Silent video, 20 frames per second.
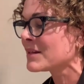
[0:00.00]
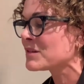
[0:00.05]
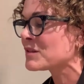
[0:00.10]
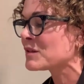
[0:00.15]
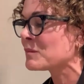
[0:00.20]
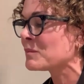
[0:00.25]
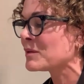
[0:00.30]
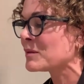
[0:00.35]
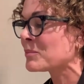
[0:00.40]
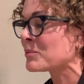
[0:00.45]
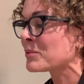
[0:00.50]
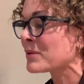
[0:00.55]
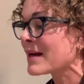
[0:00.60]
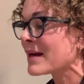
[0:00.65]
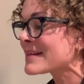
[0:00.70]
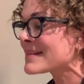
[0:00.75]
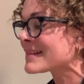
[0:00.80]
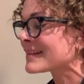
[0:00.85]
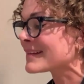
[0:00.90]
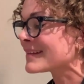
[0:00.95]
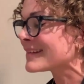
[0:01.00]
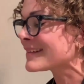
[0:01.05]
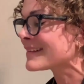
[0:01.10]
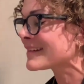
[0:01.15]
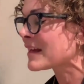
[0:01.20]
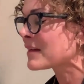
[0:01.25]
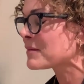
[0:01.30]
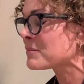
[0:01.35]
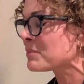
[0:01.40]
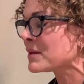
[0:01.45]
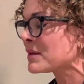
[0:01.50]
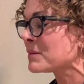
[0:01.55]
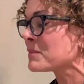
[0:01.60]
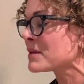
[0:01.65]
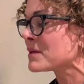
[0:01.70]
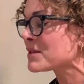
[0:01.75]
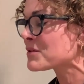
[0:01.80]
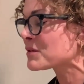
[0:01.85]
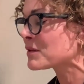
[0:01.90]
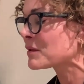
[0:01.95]
To be present and be
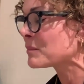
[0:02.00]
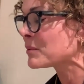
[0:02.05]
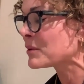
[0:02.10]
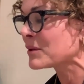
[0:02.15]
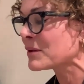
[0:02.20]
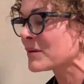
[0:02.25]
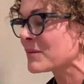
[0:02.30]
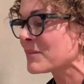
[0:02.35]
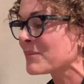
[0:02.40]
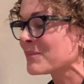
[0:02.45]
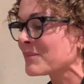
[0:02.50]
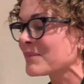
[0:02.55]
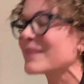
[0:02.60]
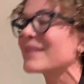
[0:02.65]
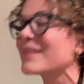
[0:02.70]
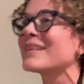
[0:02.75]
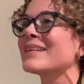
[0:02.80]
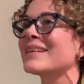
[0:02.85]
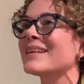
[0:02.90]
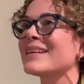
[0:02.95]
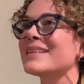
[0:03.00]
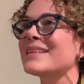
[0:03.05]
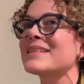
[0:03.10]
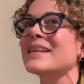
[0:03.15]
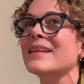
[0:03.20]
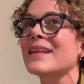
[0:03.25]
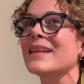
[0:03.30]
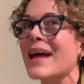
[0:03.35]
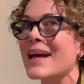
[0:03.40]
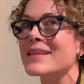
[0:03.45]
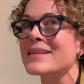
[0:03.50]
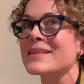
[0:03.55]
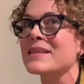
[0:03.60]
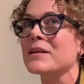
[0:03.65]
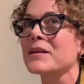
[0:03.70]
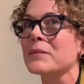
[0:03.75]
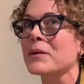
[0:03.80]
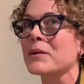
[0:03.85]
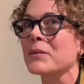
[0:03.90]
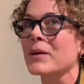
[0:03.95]
miserable is the last
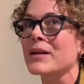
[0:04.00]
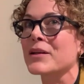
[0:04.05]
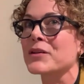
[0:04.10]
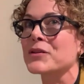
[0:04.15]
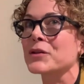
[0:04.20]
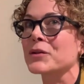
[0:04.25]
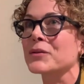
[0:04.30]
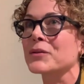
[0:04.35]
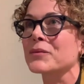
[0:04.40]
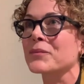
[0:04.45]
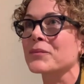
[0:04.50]
thing we want to do.